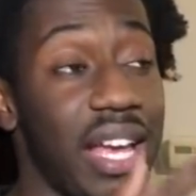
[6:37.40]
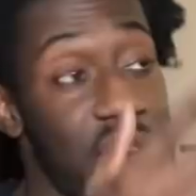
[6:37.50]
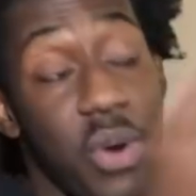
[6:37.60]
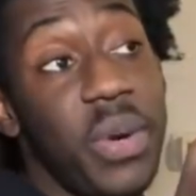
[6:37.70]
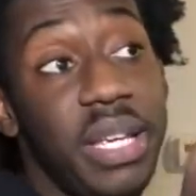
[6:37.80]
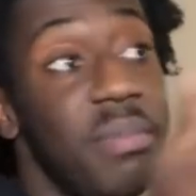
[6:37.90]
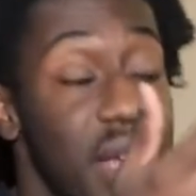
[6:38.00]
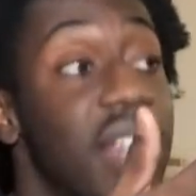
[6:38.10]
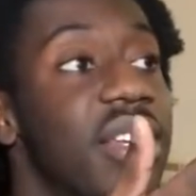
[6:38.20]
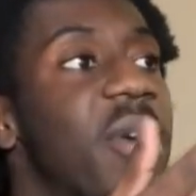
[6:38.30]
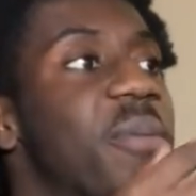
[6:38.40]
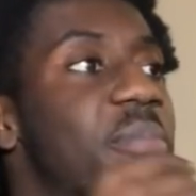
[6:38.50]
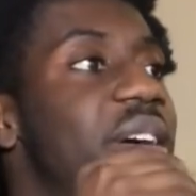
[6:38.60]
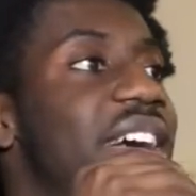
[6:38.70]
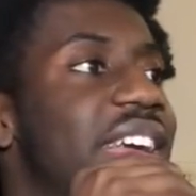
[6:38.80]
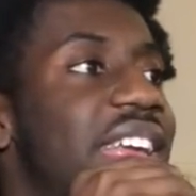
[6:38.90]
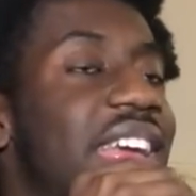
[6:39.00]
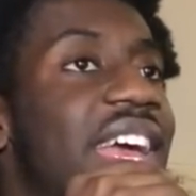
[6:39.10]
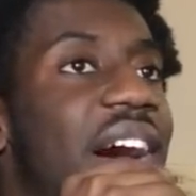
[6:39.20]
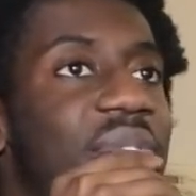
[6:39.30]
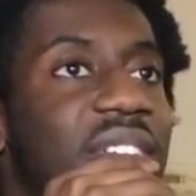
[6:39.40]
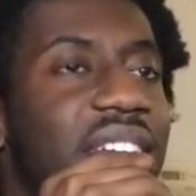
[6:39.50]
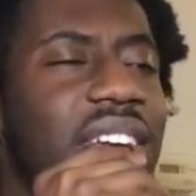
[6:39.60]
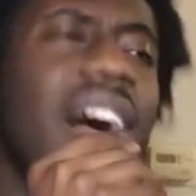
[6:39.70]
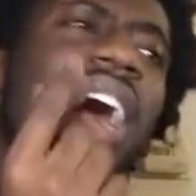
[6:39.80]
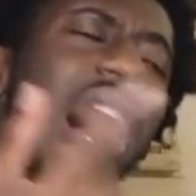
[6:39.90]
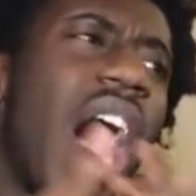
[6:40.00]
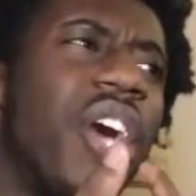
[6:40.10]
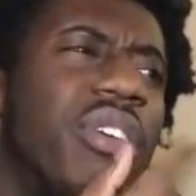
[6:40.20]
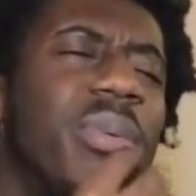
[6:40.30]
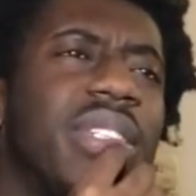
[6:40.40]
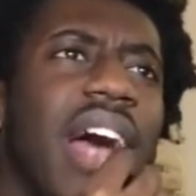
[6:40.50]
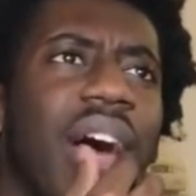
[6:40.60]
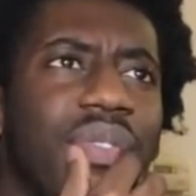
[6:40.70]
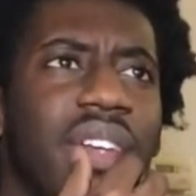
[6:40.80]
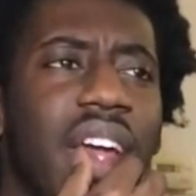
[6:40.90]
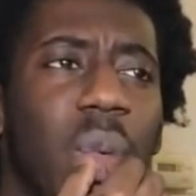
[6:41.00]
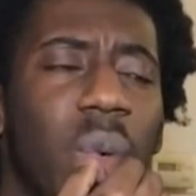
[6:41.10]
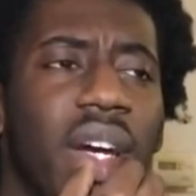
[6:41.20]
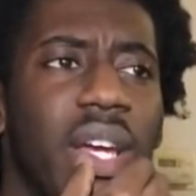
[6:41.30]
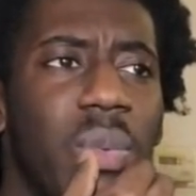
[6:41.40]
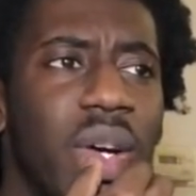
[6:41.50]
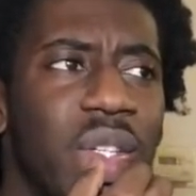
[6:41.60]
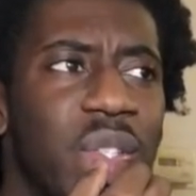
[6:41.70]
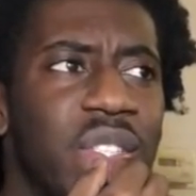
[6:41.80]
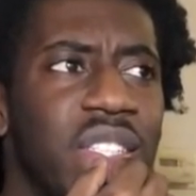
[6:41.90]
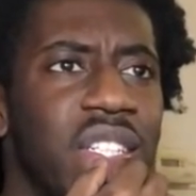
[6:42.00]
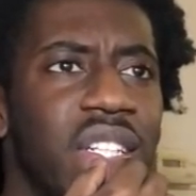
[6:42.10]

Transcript: I know what he mean though, but yeah, I feel like I agree with that. I feel like one hit wonders,